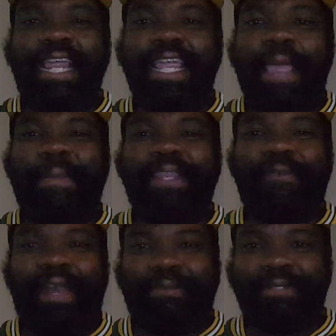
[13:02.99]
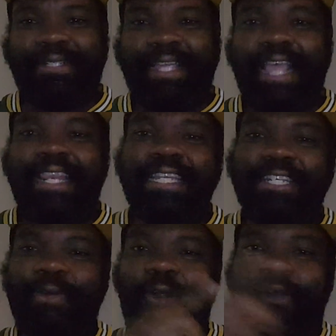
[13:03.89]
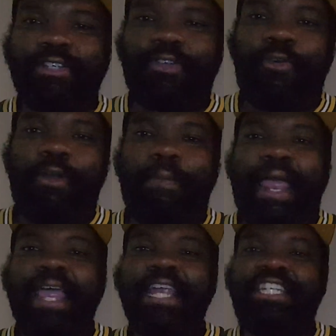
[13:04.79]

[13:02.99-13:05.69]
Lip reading: he can't beat the Rams. And this is regardless of quarterback.